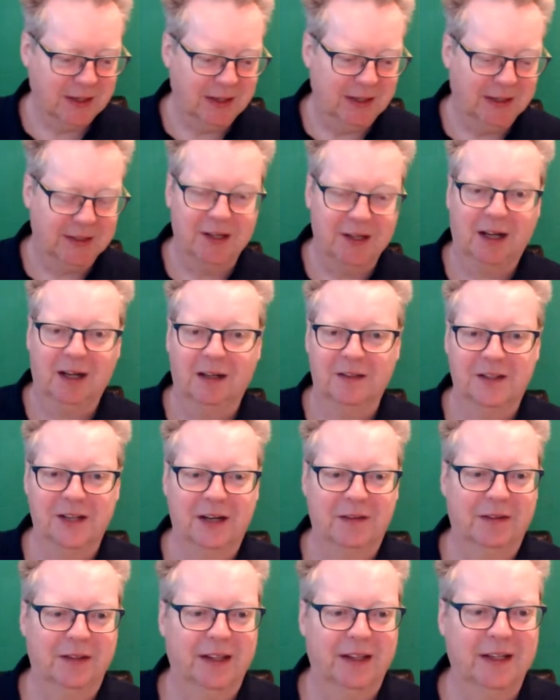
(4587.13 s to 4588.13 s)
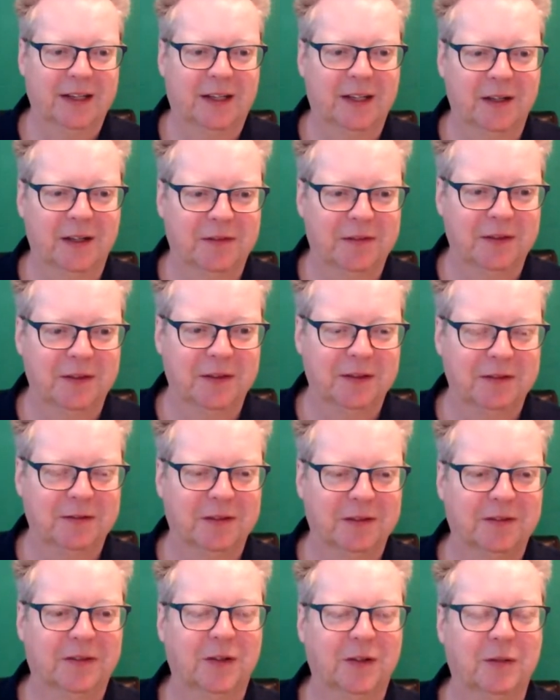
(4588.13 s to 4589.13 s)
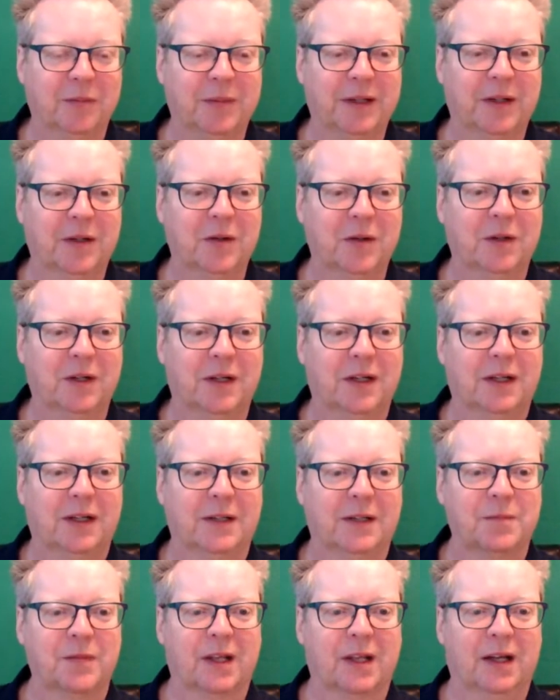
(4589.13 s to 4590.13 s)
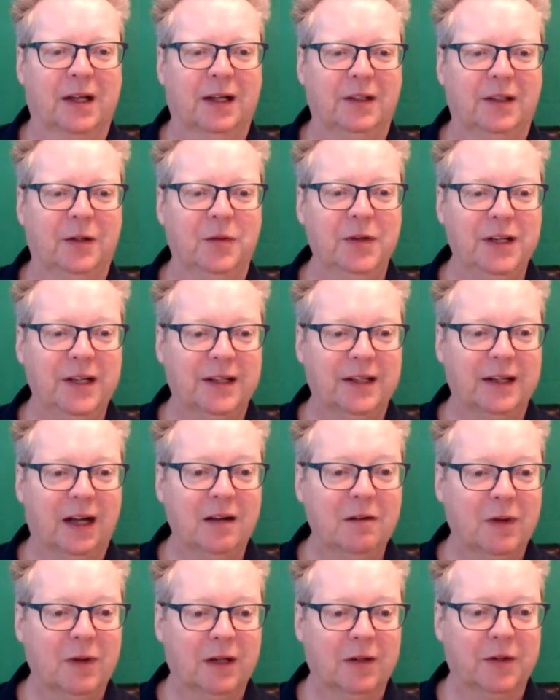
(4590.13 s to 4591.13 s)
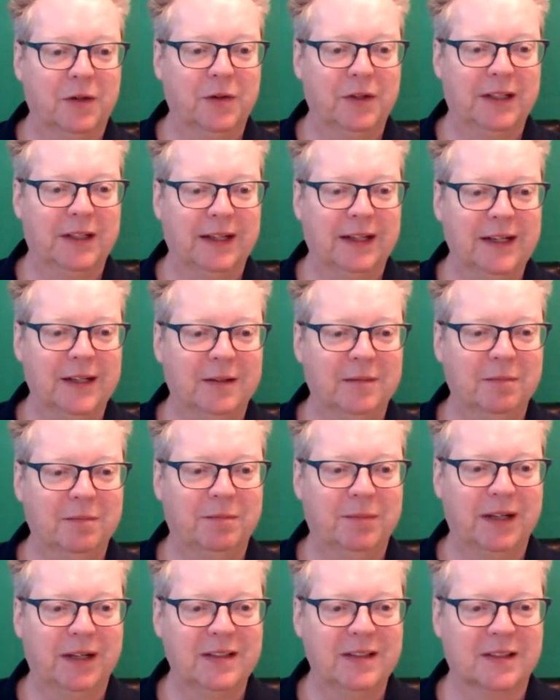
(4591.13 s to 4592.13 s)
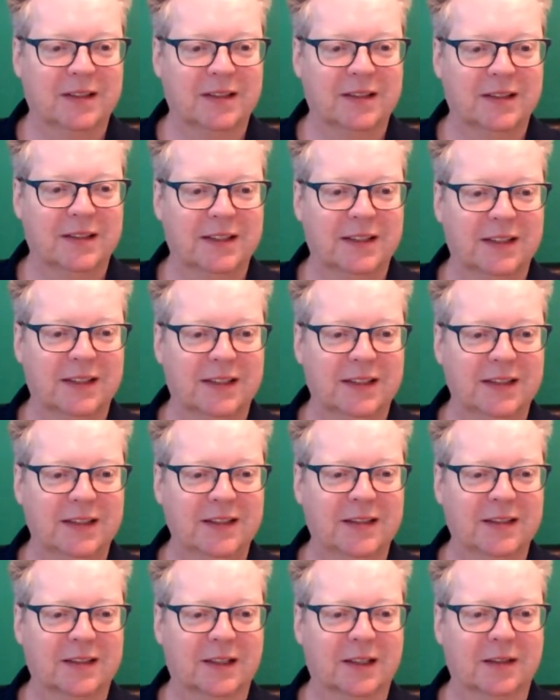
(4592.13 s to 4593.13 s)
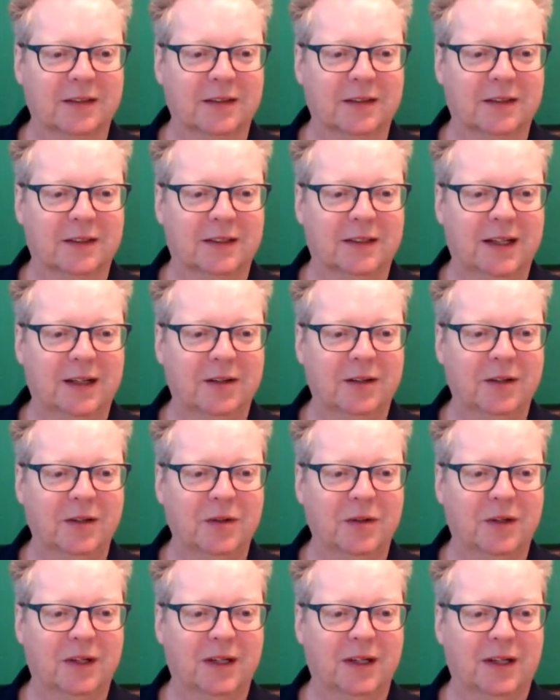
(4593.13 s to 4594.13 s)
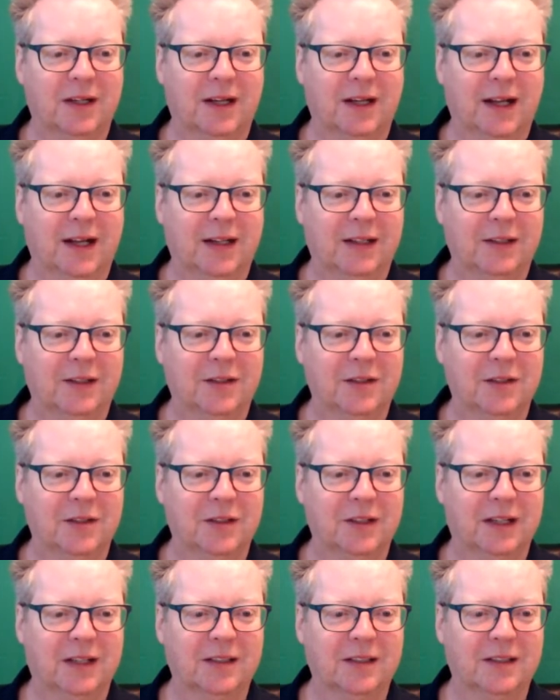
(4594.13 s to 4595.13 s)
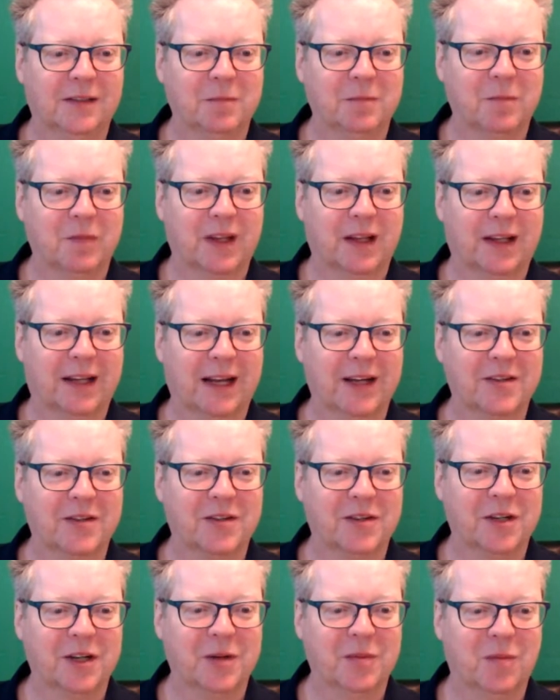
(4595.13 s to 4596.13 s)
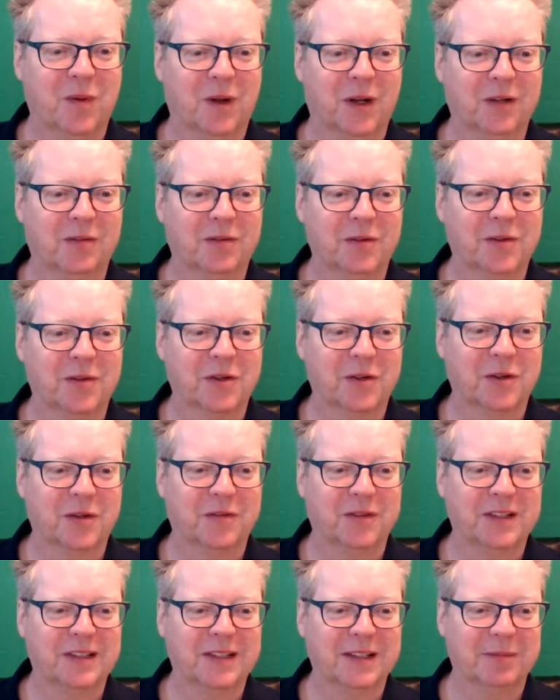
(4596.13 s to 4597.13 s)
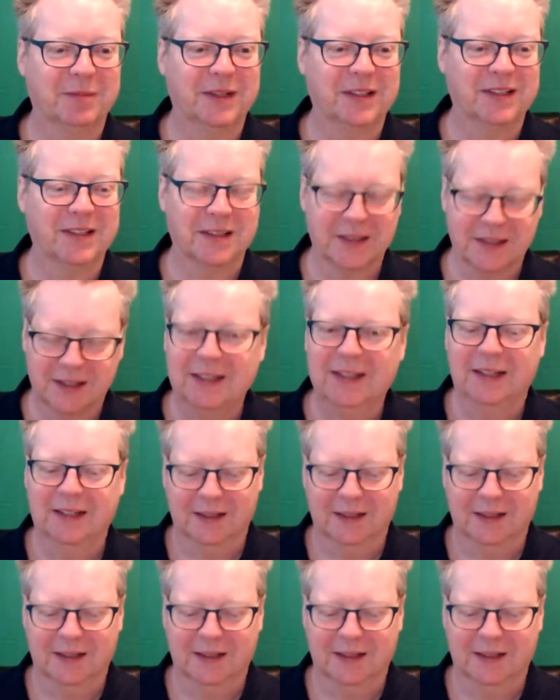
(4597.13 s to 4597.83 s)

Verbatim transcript: Uh, ah, Jeffrey, thank you for, for following me. Cool. Uh, you're in, oh, wow, you're in Leighton Buzzard six years ago. How cool. And tour London and catch the tube. Wonderful short visit business.